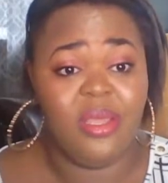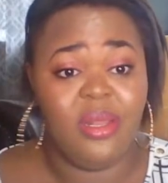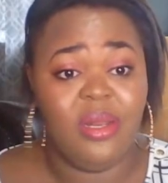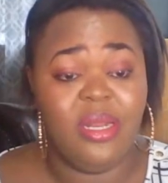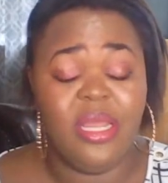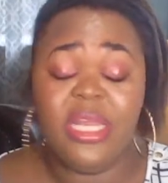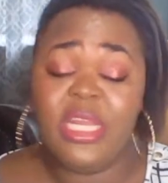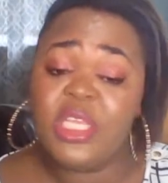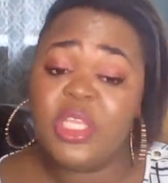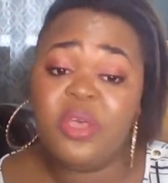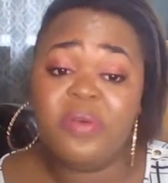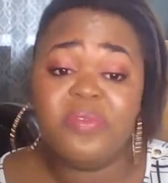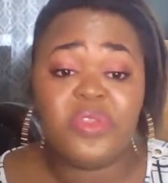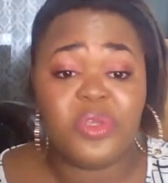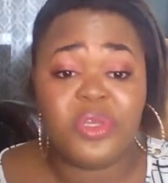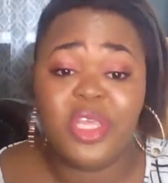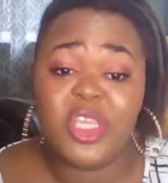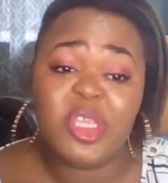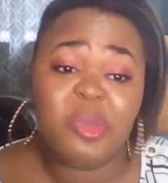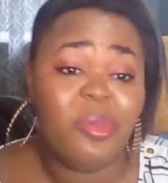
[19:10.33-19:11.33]
Ladies of
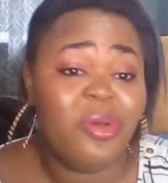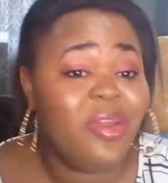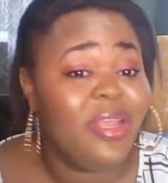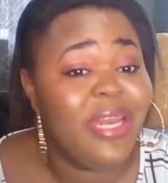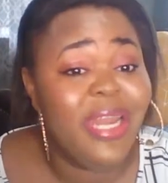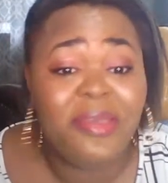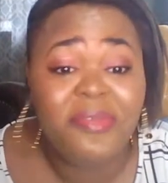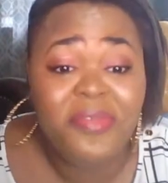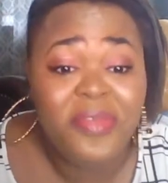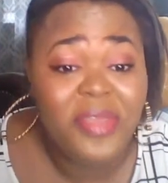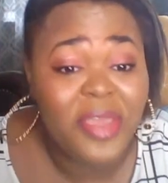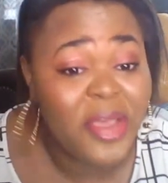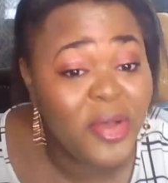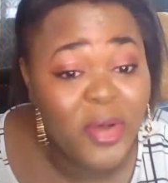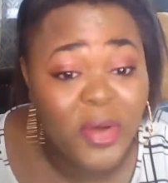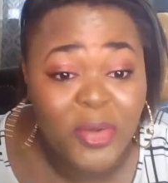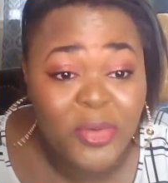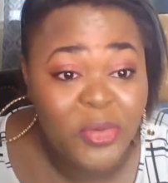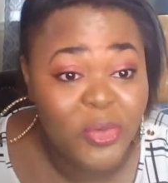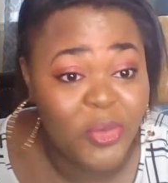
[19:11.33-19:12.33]
today, some of the name fear
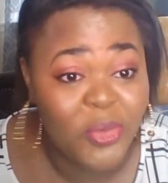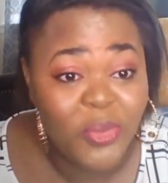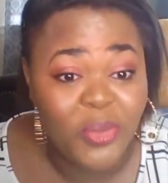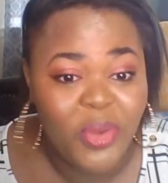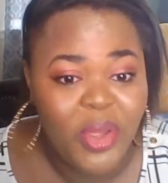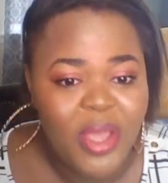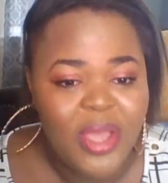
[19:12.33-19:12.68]
God do.